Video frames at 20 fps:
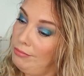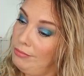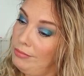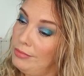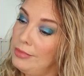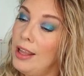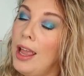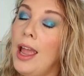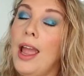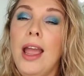
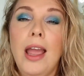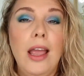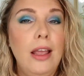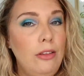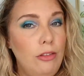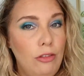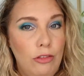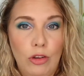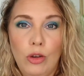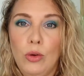they
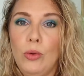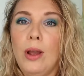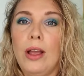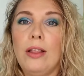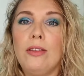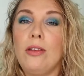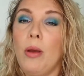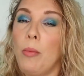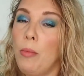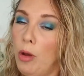do
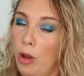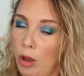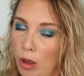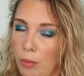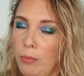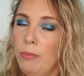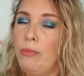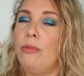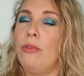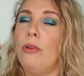get some
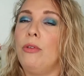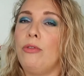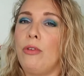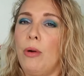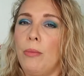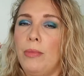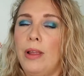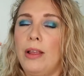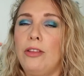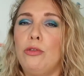oomph
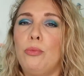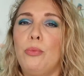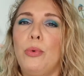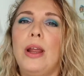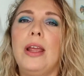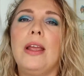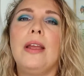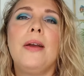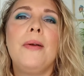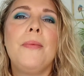from that
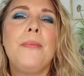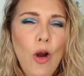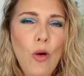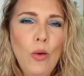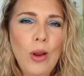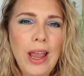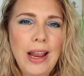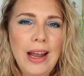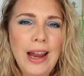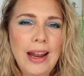spray.
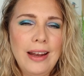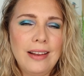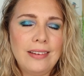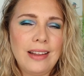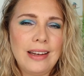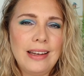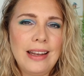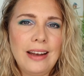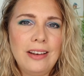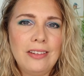Okay, ladies,
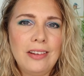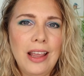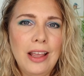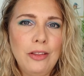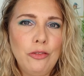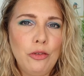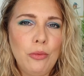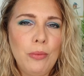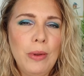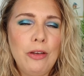that is
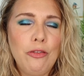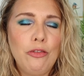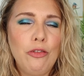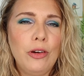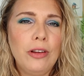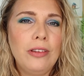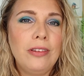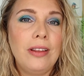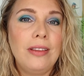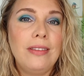it for me
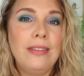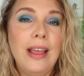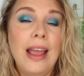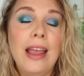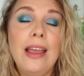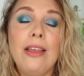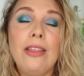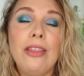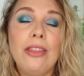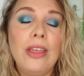for
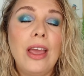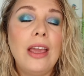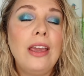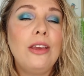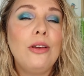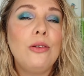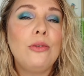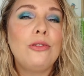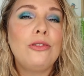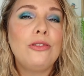today.
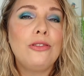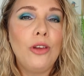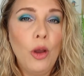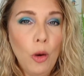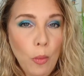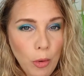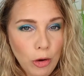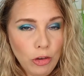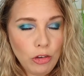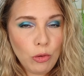Thank you
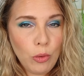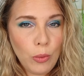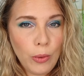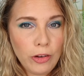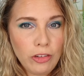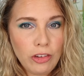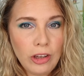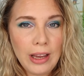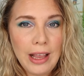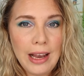so much for
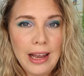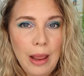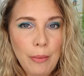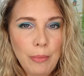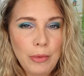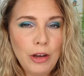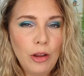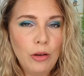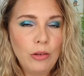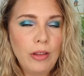watching.
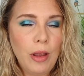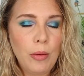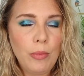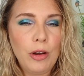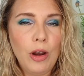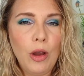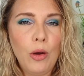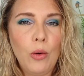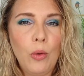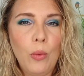Let me know down
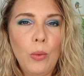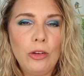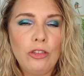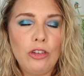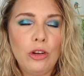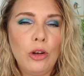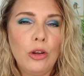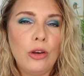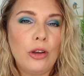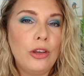below which
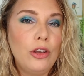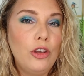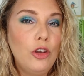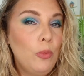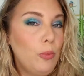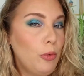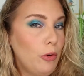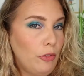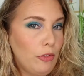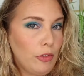look
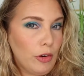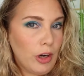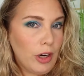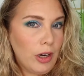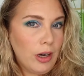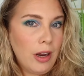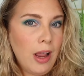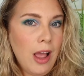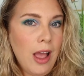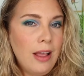you
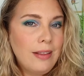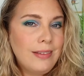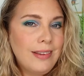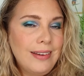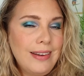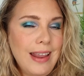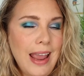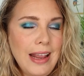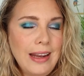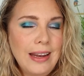prefer
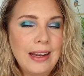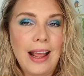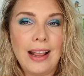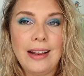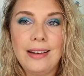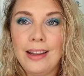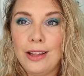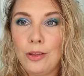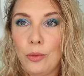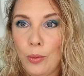today that I
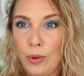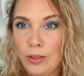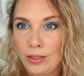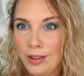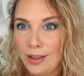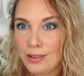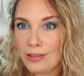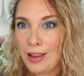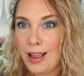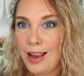did with
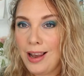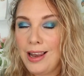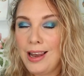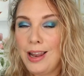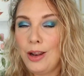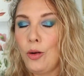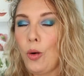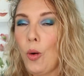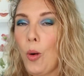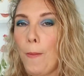this
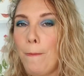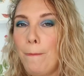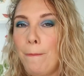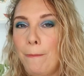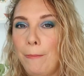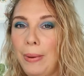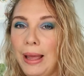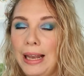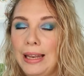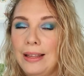little
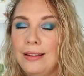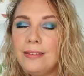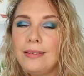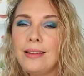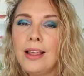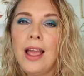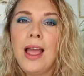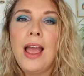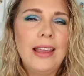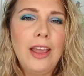palette.
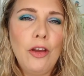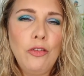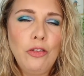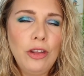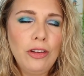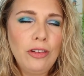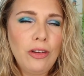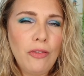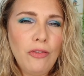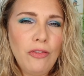Give
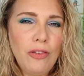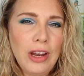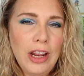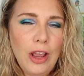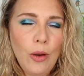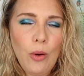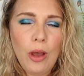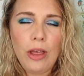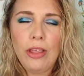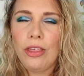this
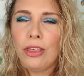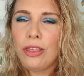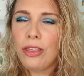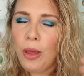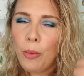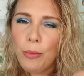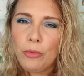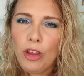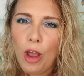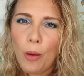video a
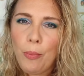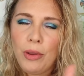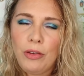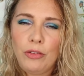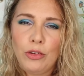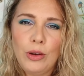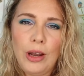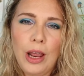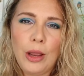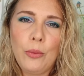thumbs up
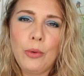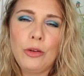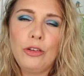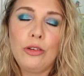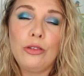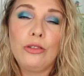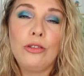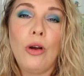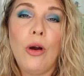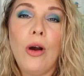if you like what
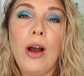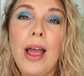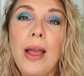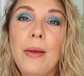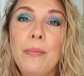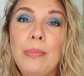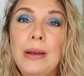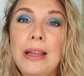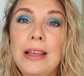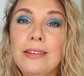you saw.
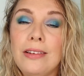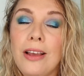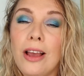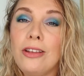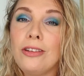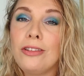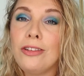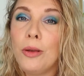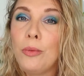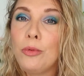And please
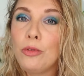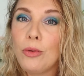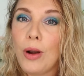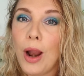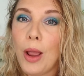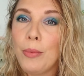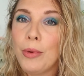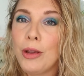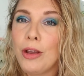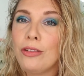
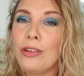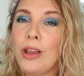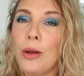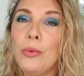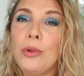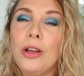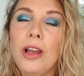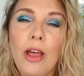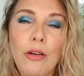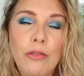subscribe because I
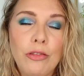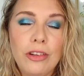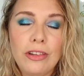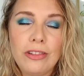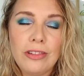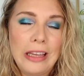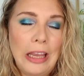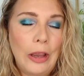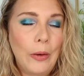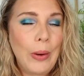would love to
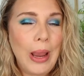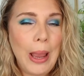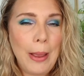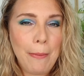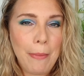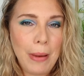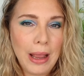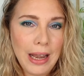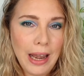see you in my